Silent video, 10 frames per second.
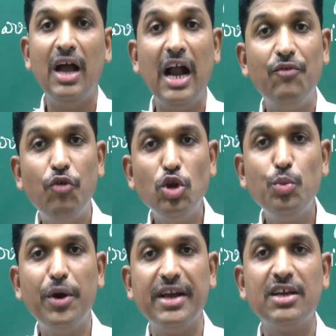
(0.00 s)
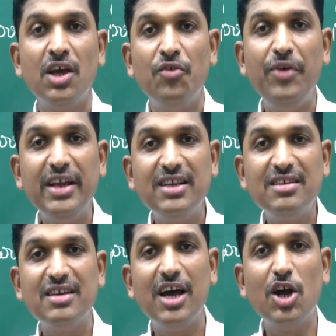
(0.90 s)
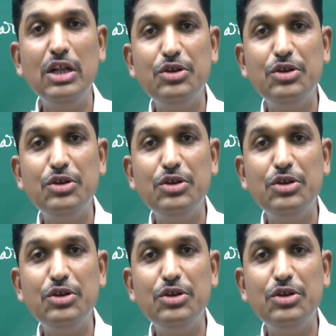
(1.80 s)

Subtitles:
And fourth point, vectors are also